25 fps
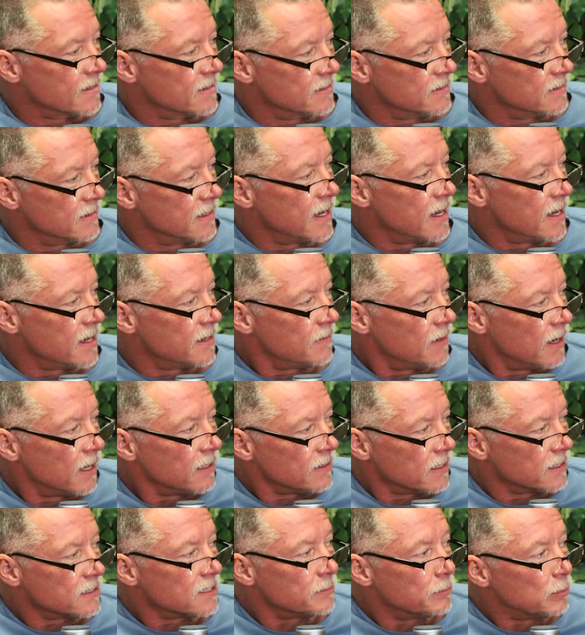Yeah, I
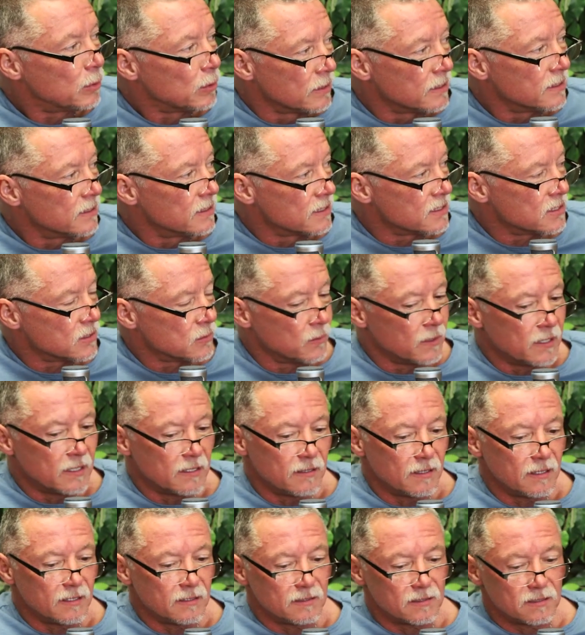like to put it this way,
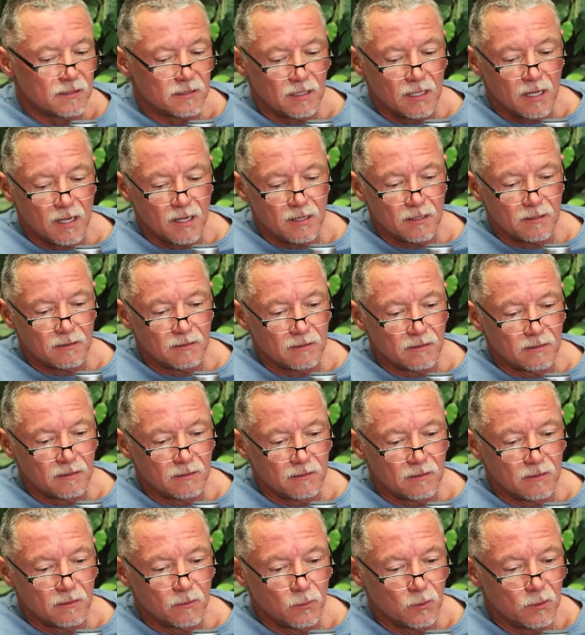that
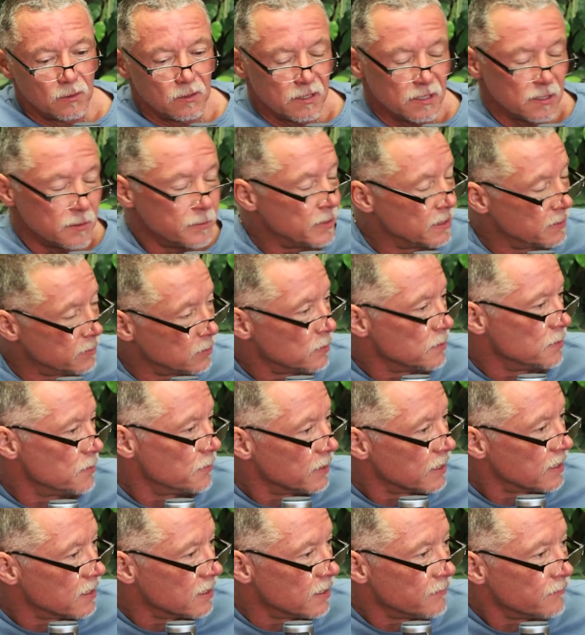really the people in
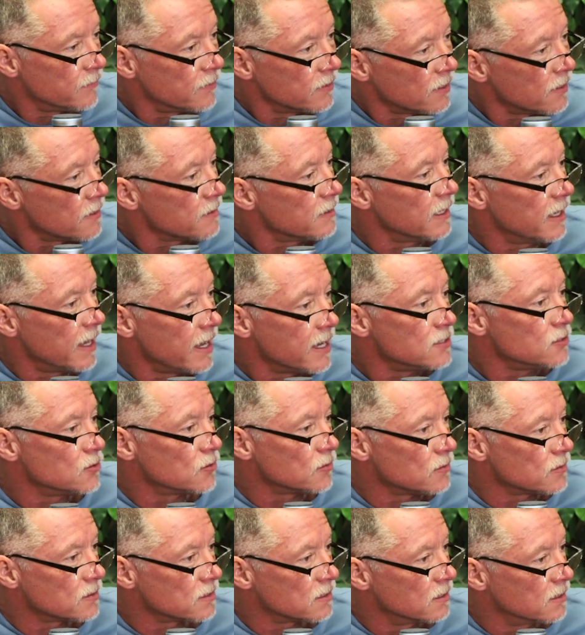recovery are the
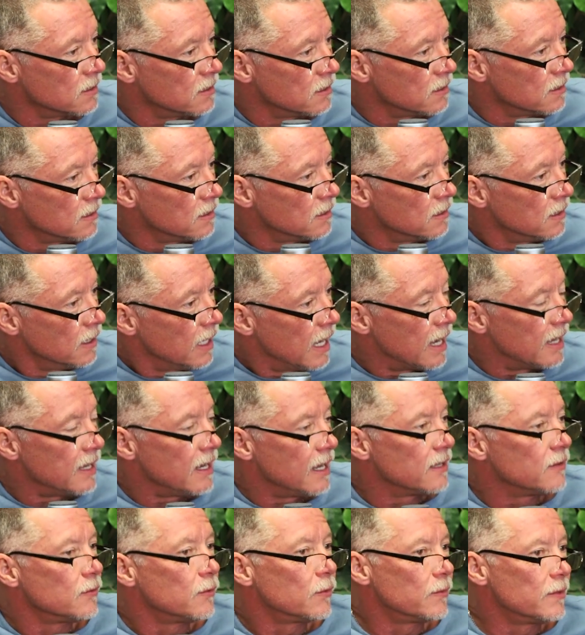angels.
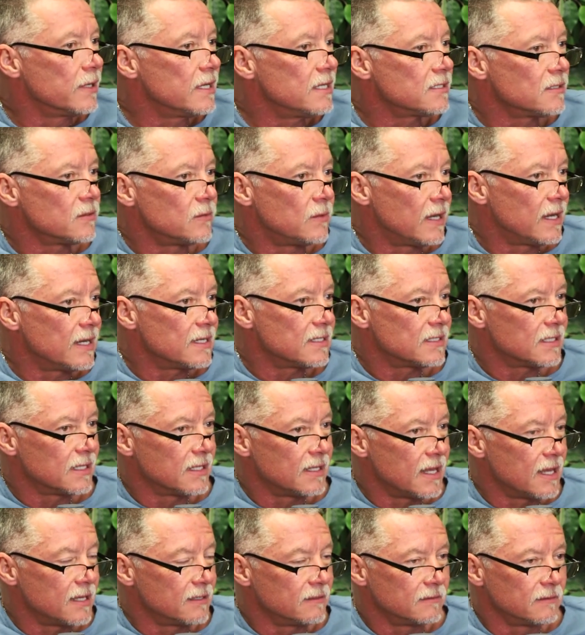And the reason why I say
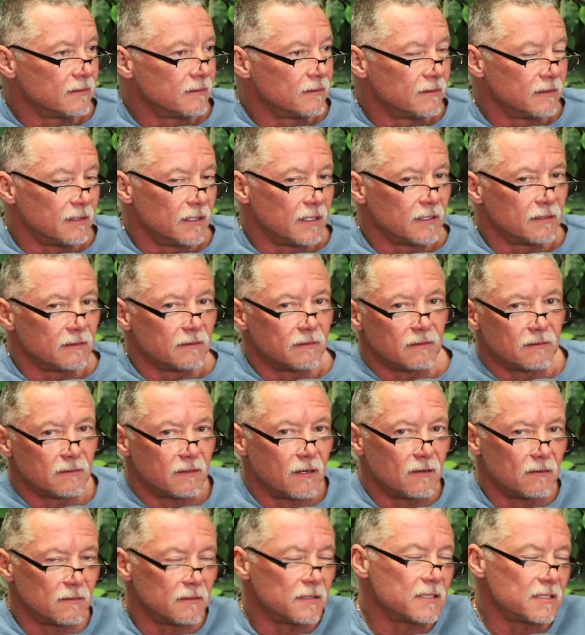that, and
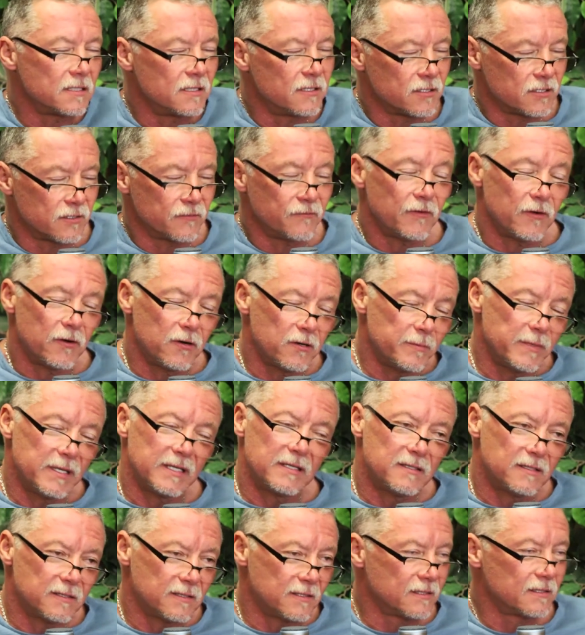our listeners have heard me
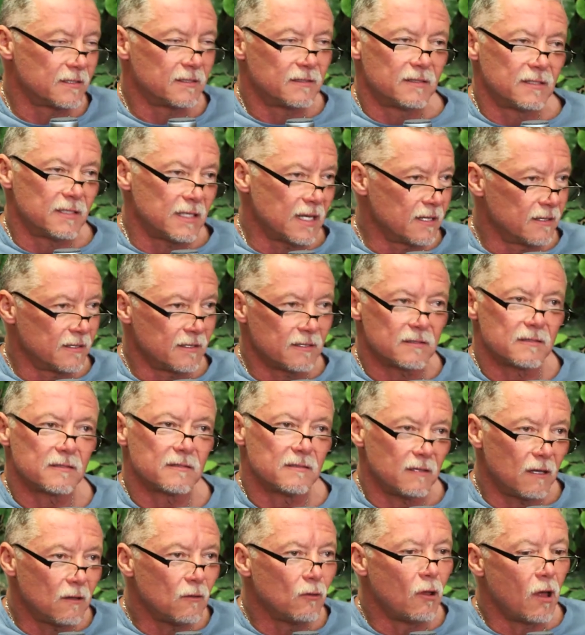say this
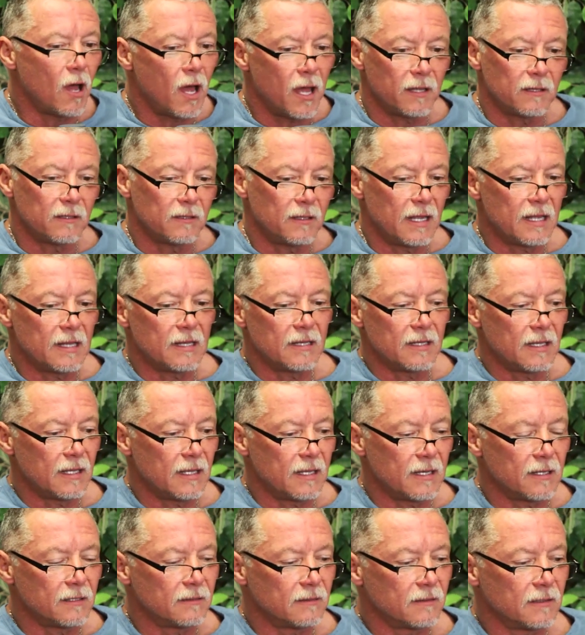a lot, and
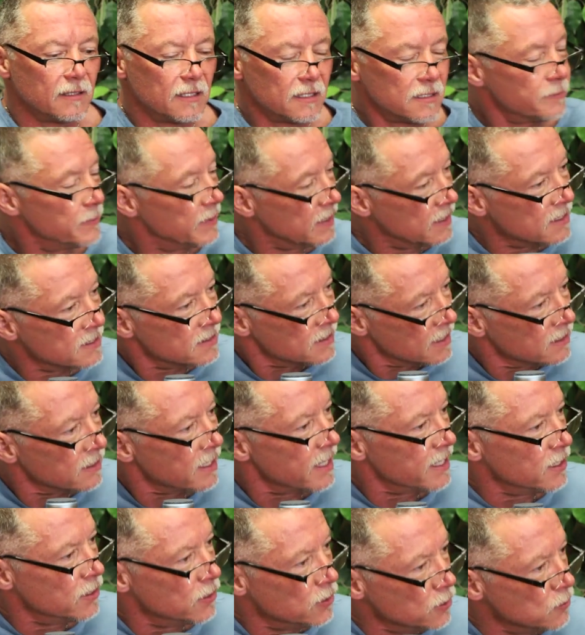it's because I
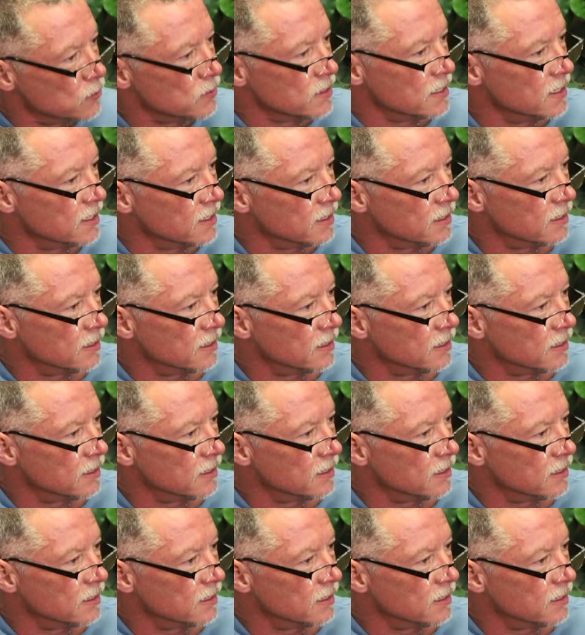like using it.